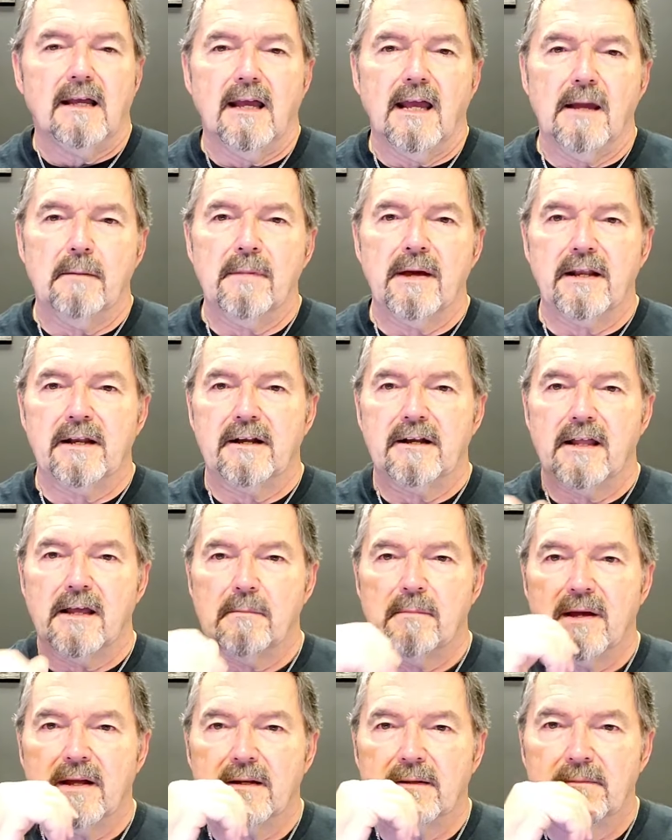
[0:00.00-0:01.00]
Amen and
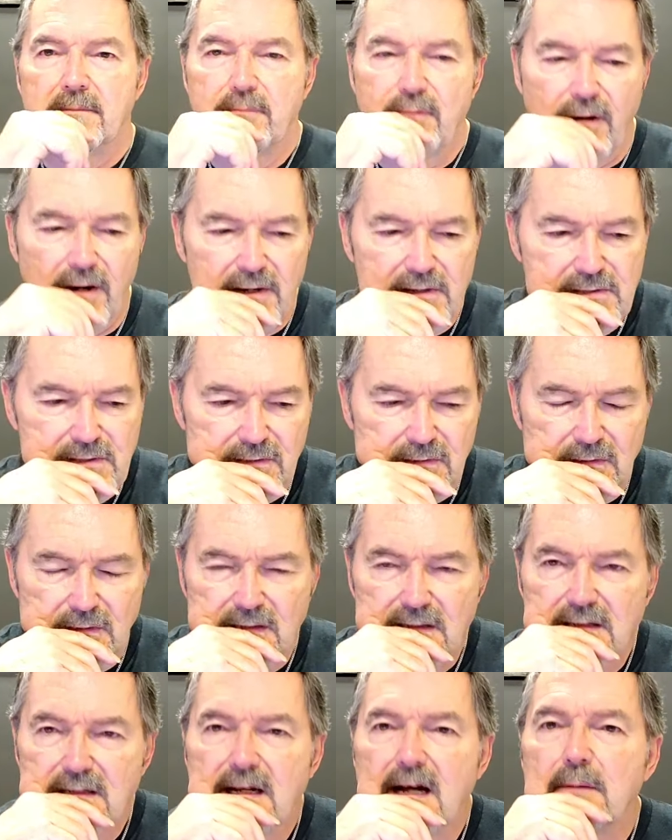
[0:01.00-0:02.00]
amen. Praise the
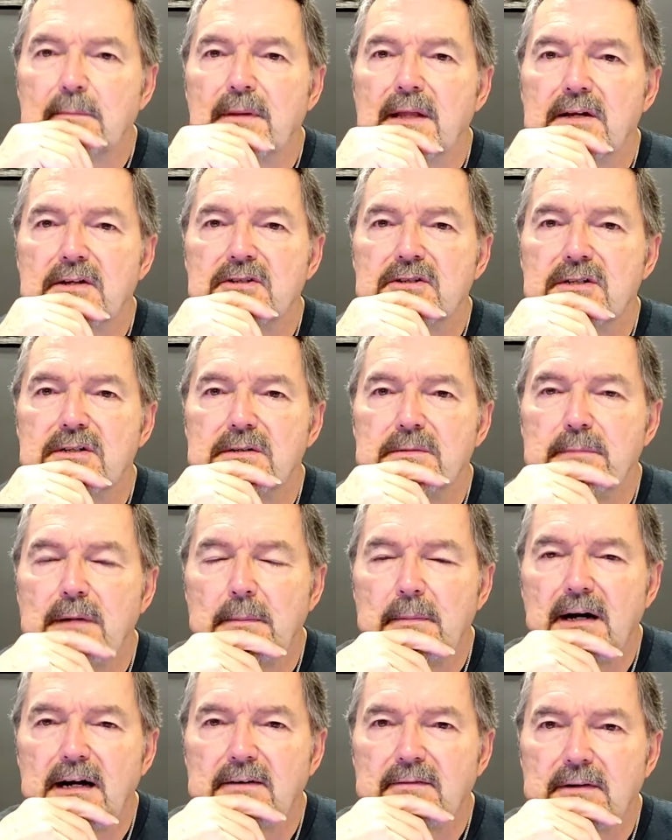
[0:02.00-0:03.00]
Lord. God bless you.
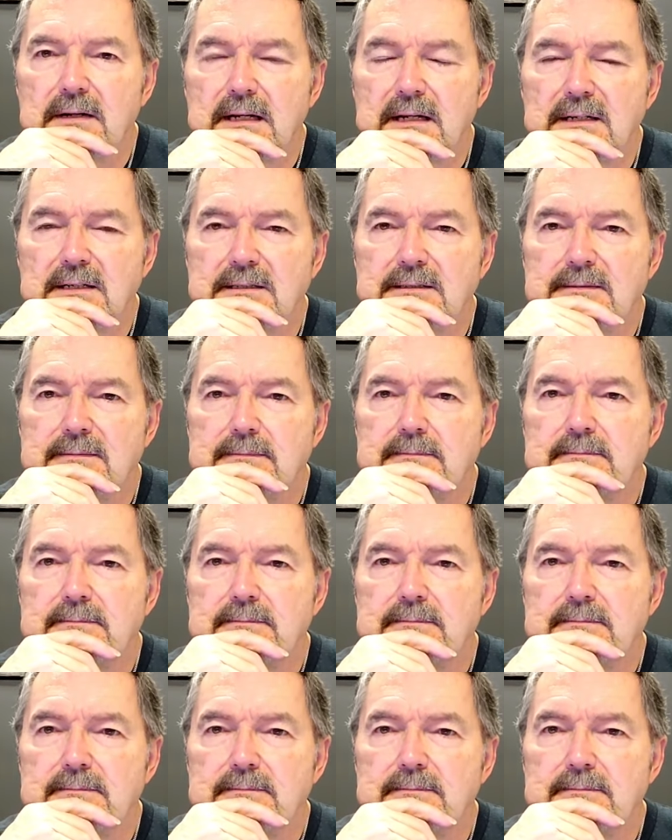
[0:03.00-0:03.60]
Bye-bye for now.